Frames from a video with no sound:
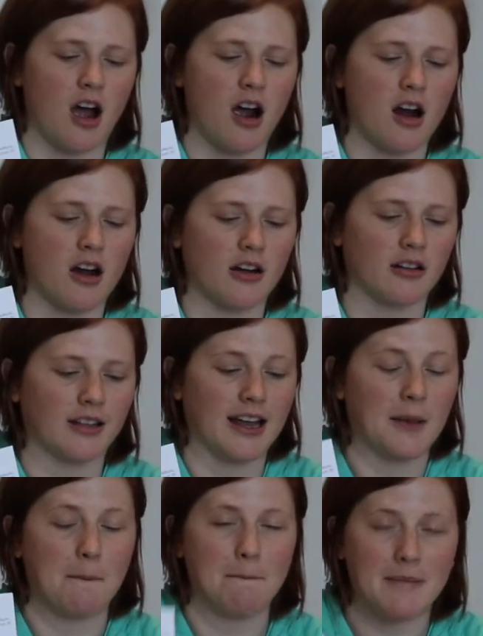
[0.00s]
are
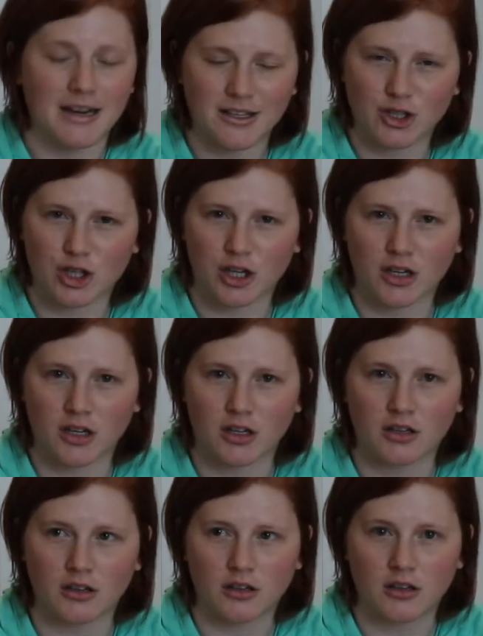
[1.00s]
like miniature
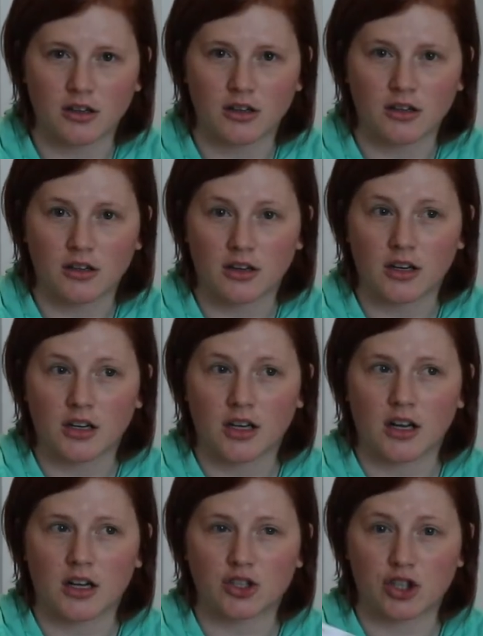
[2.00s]

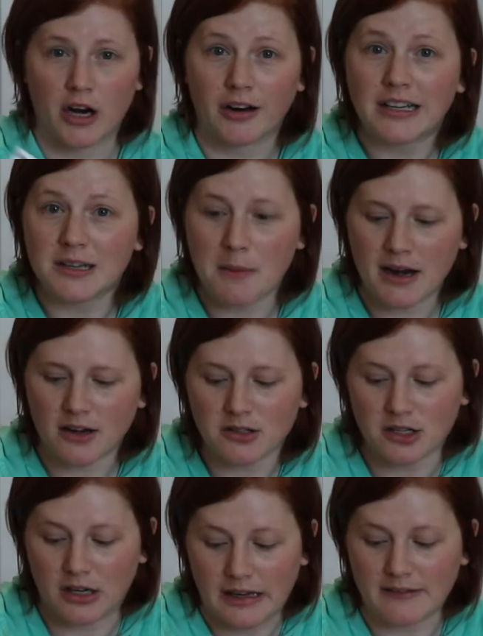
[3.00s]
cherry
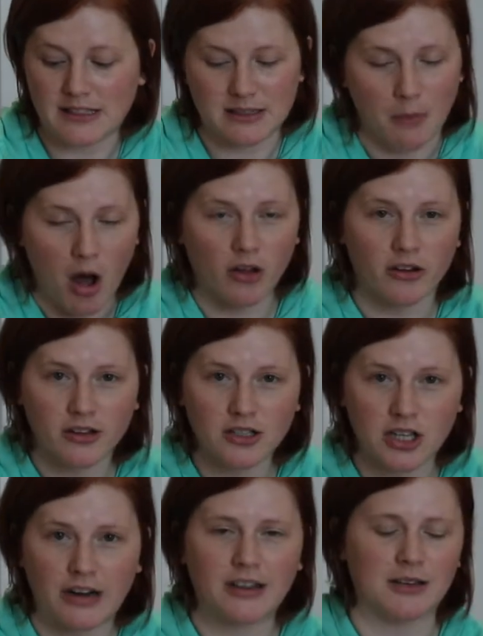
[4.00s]
tomatoes or even smaller than
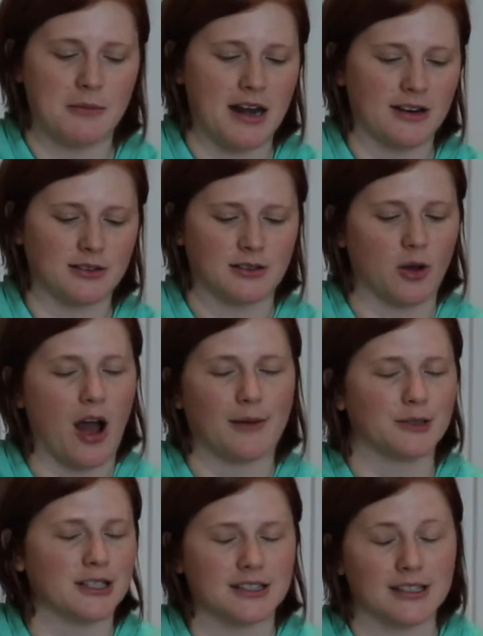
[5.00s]
cherry tomatoes, so
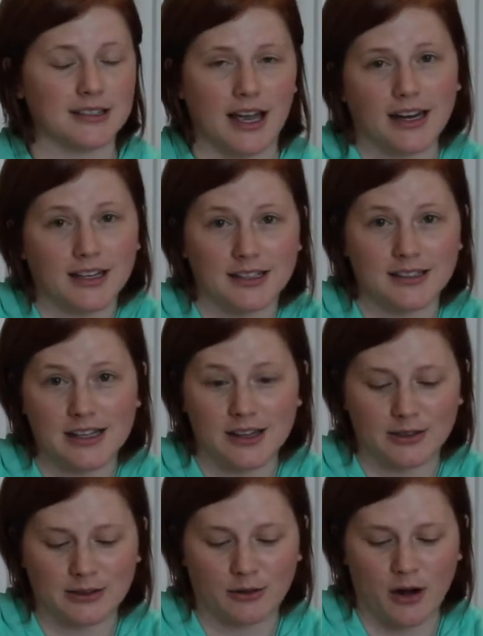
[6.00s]
I'm just excited to see
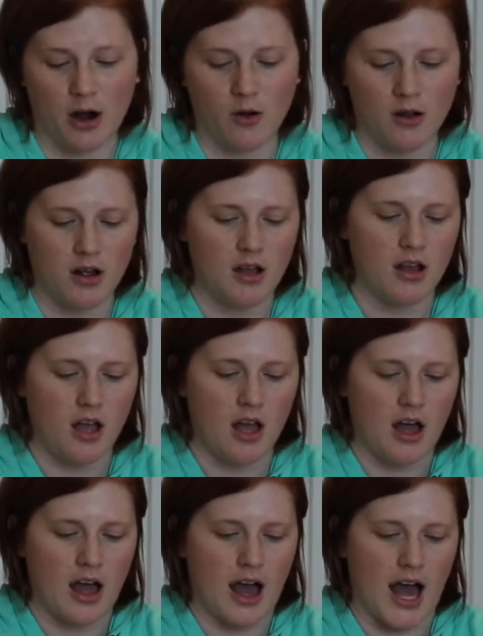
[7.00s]
those grow.
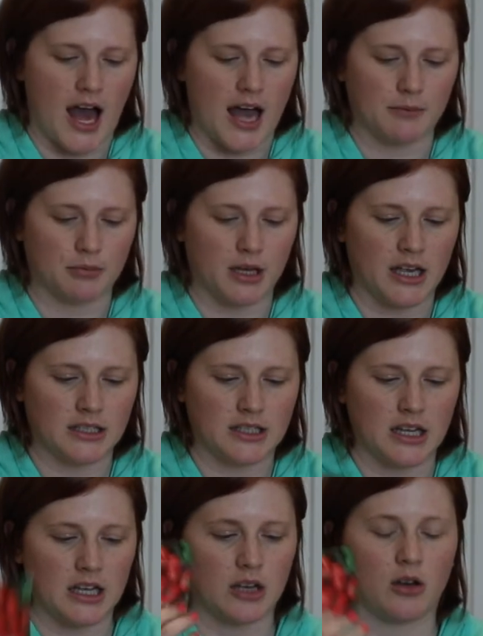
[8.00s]
I'm
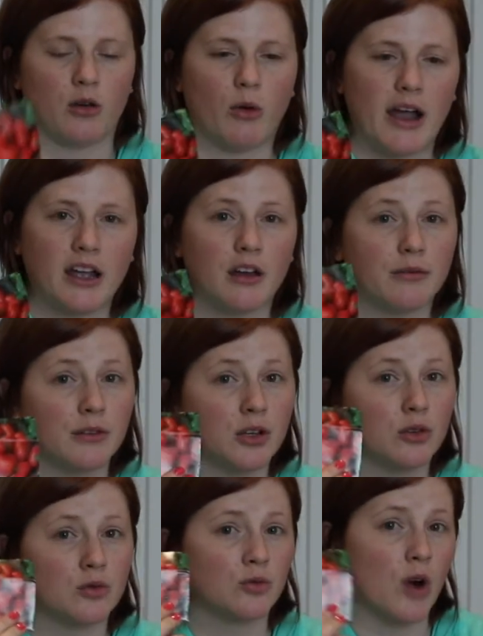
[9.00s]
planting quite a
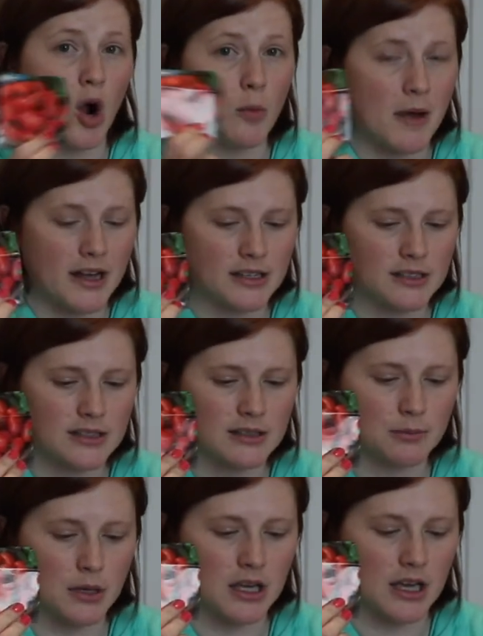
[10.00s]
few
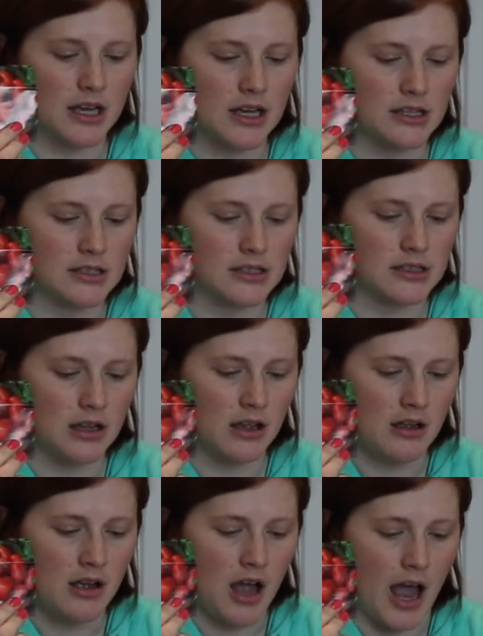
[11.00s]
Romas because
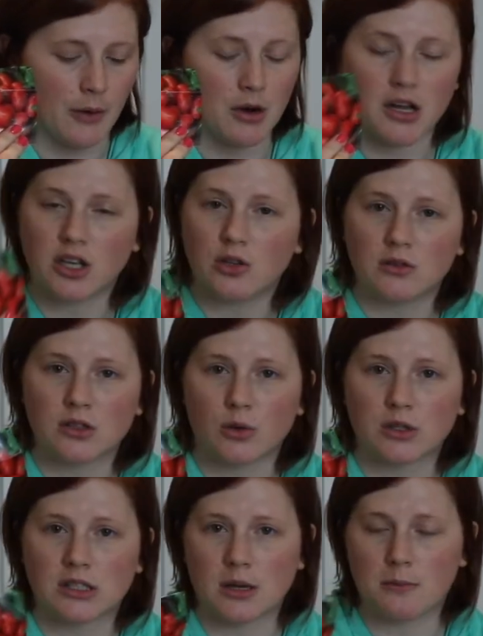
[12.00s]
I want to use
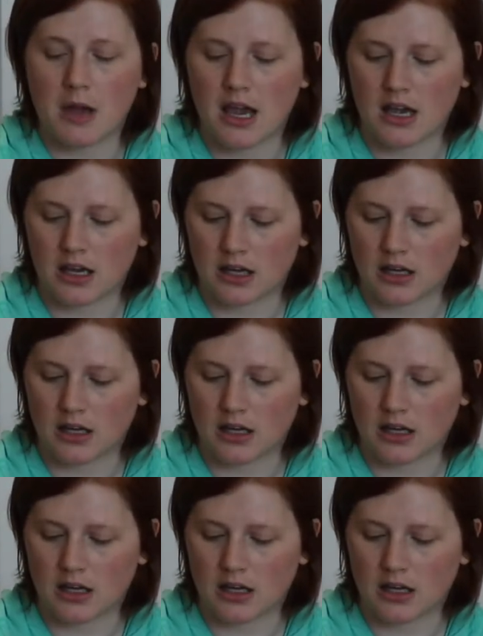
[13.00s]
those to make